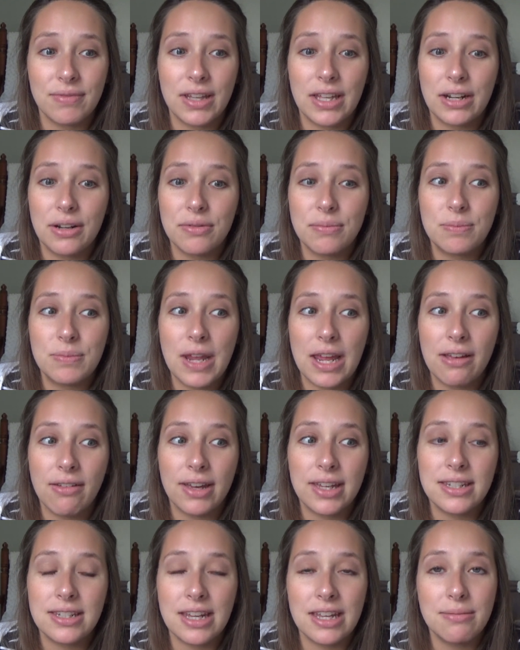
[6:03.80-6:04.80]
it'll take
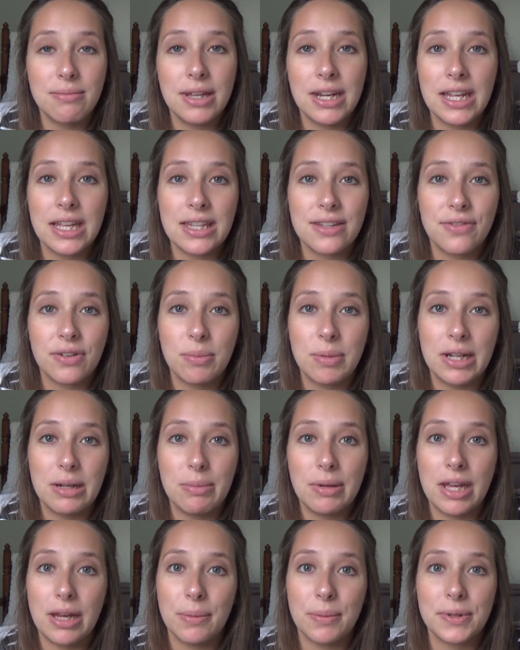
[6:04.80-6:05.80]
like 10 minutes for me to
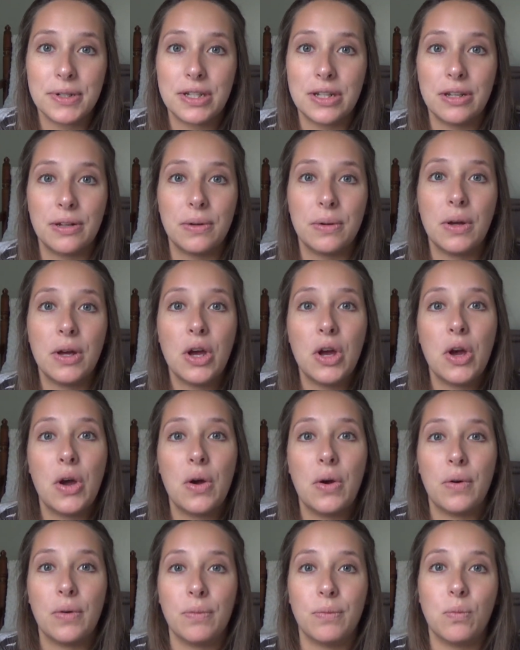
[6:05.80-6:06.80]
be able to
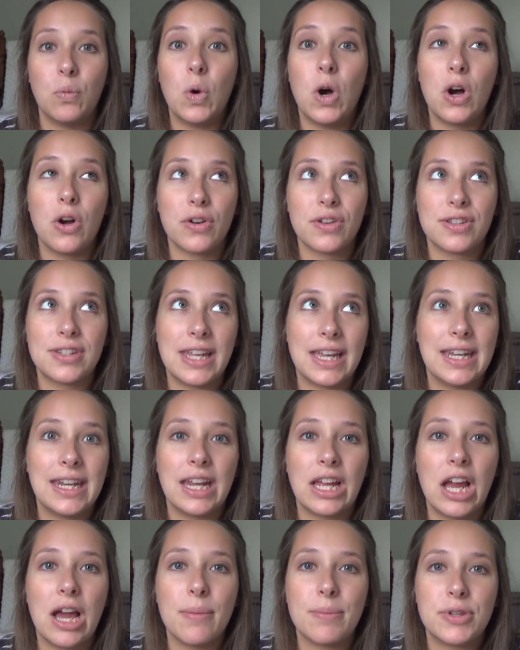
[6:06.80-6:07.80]
walk
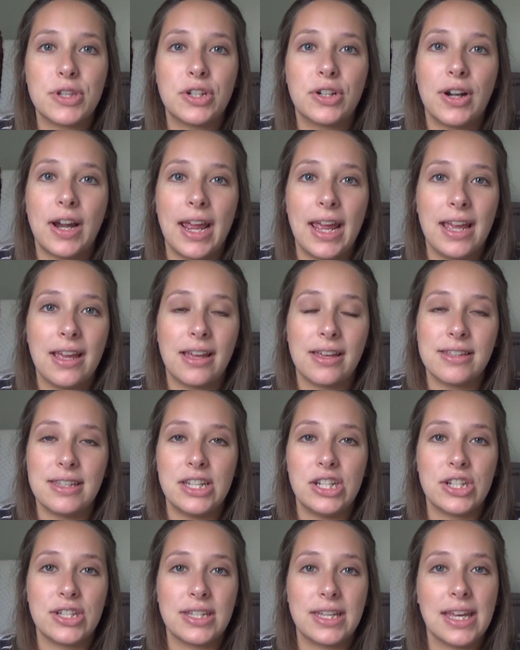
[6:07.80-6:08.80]
standing up straight, because
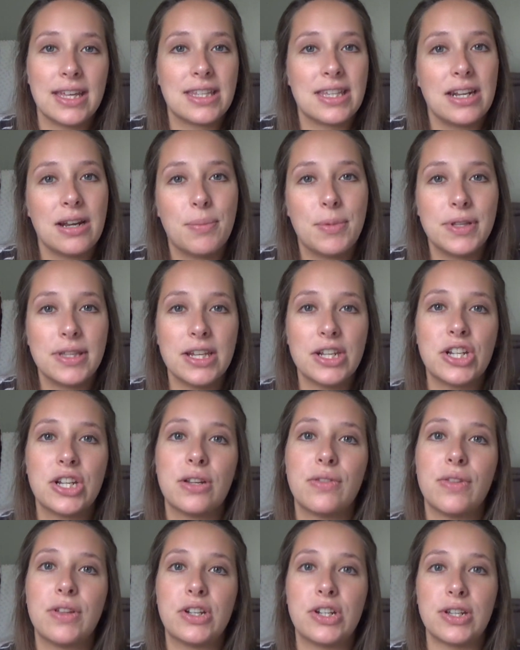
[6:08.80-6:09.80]
he just gets in a
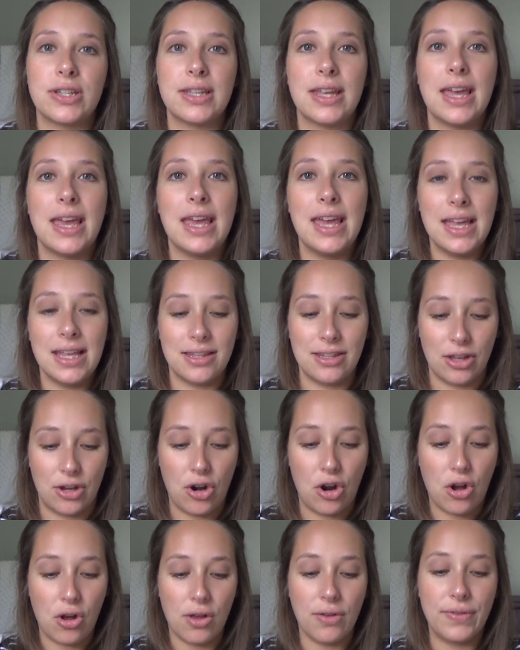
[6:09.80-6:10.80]
position that just hits
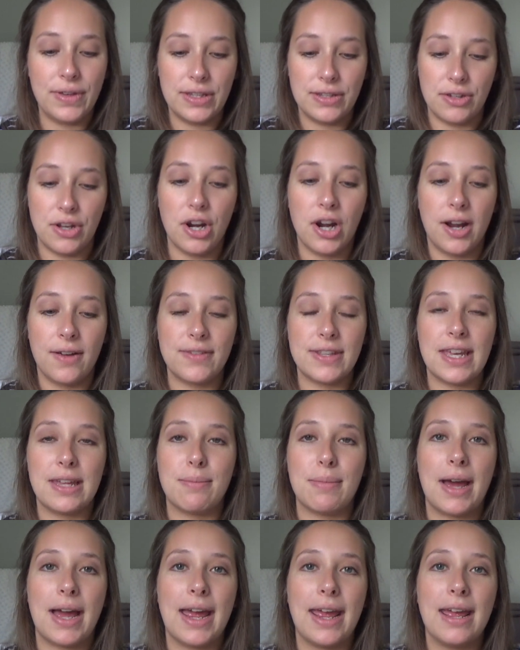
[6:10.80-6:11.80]
on all of these nerves,
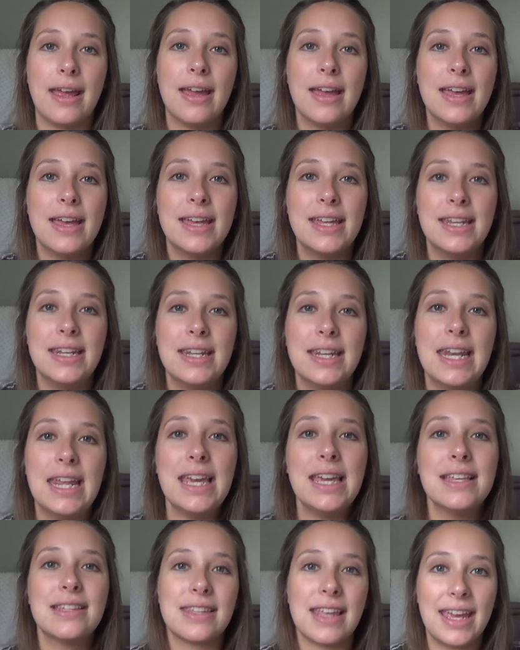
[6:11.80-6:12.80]
and my
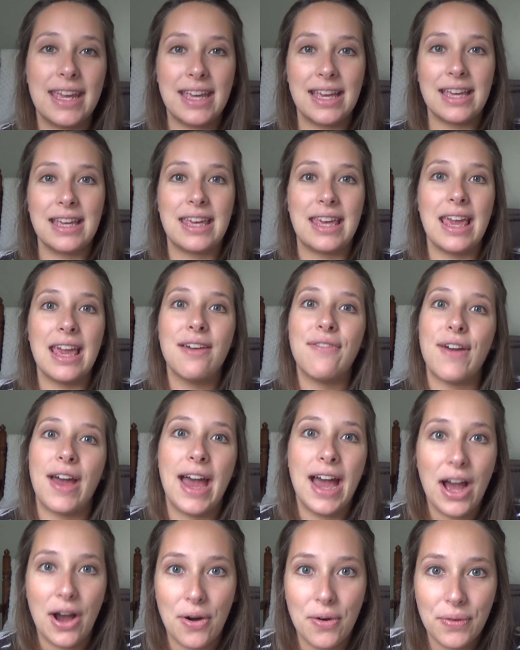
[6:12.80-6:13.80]
knees like give
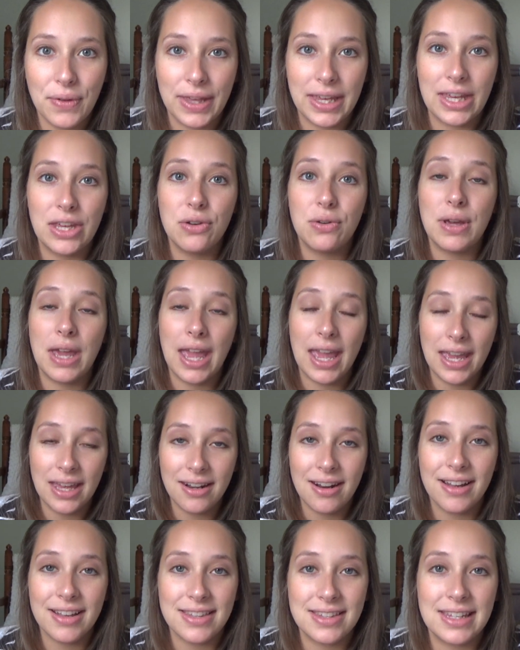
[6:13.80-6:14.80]
out, like you
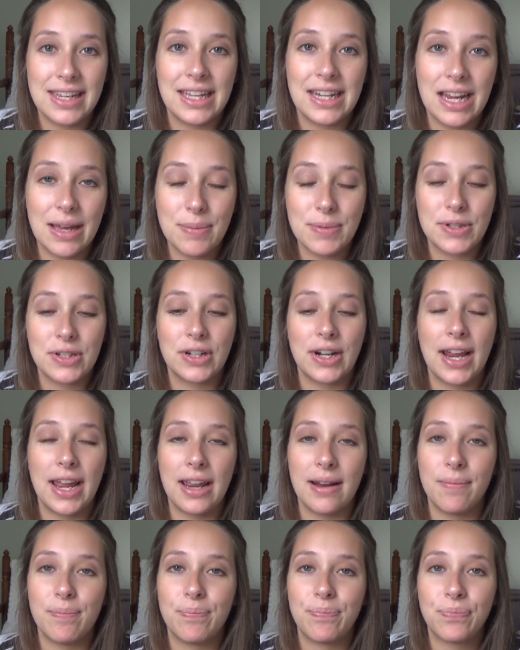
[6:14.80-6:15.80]
cannot stand up
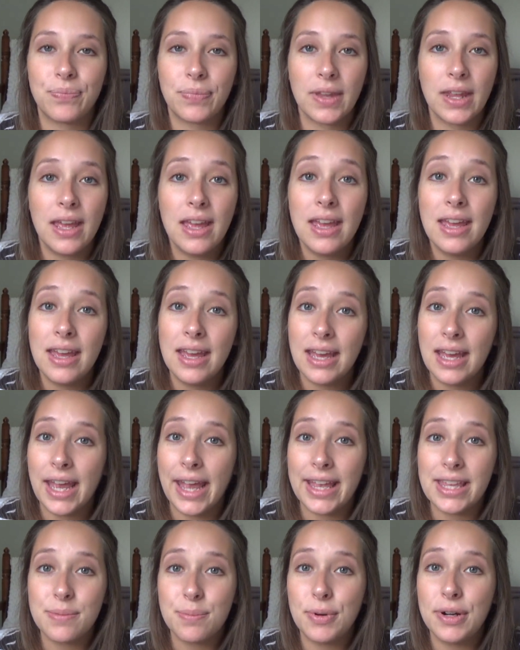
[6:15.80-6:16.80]
straight.
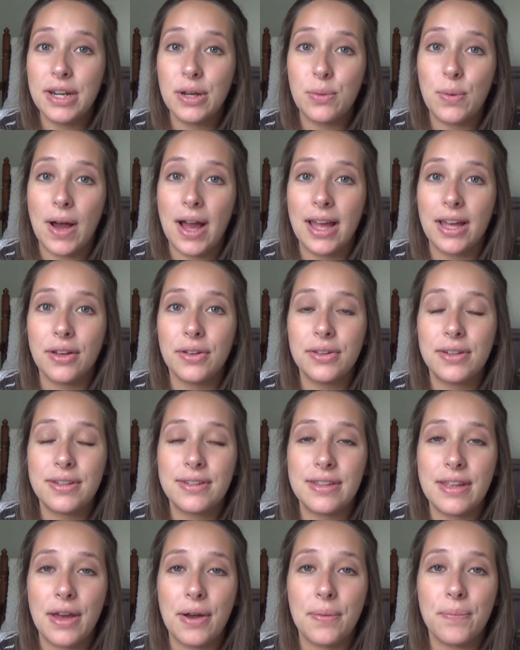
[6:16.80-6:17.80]
It's pretty wild.
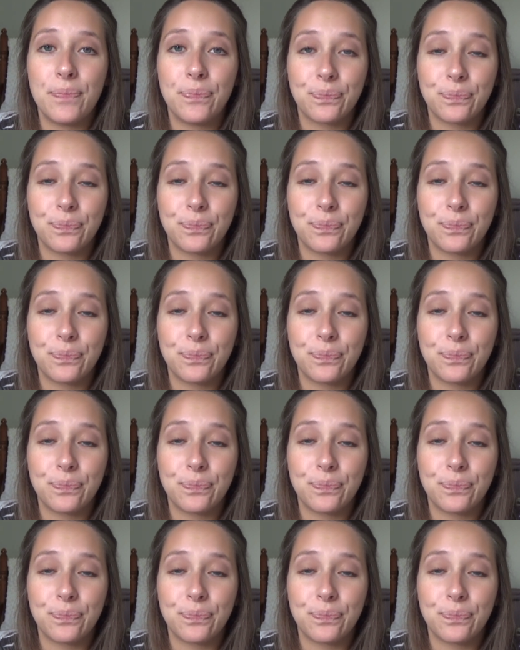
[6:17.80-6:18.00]
So